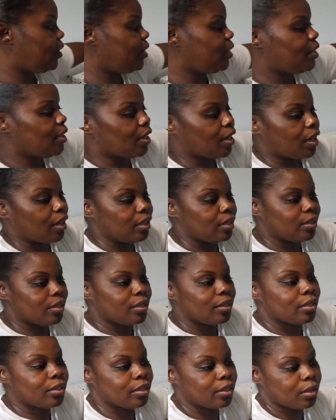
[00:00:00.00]
nice
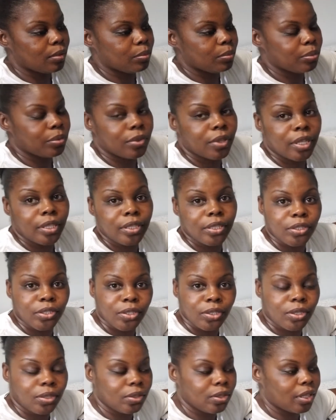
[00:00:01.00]
and simple. I did
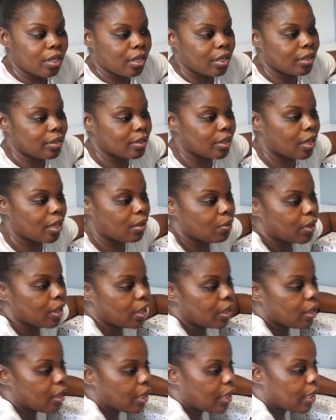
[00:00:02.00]
show you guys how
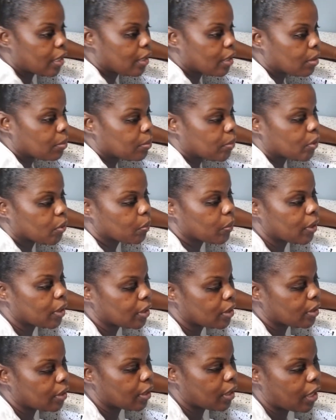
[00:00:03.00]
I end up
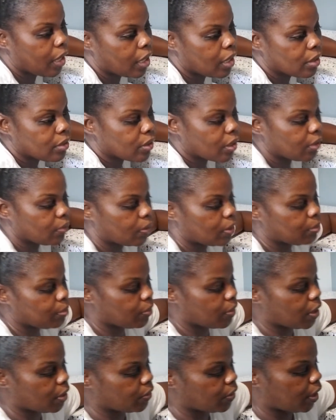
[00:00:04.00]
doing the edge, like wrap
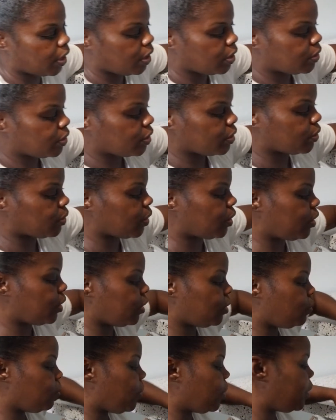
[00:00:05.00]
around the edge, because I
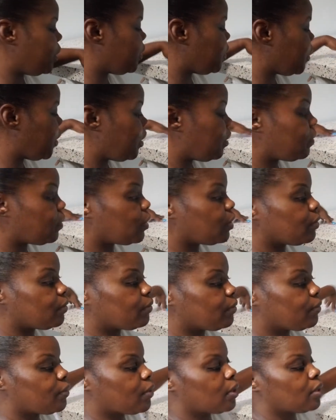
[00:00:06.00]
did want it to cover the
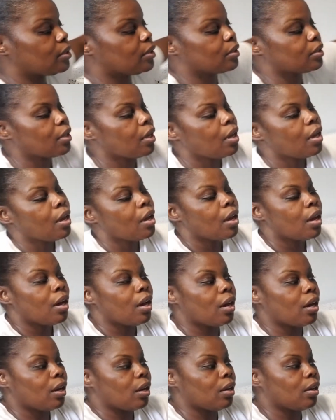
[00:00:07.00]
front.
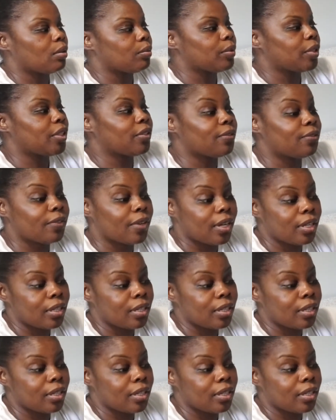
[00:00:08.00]
We did find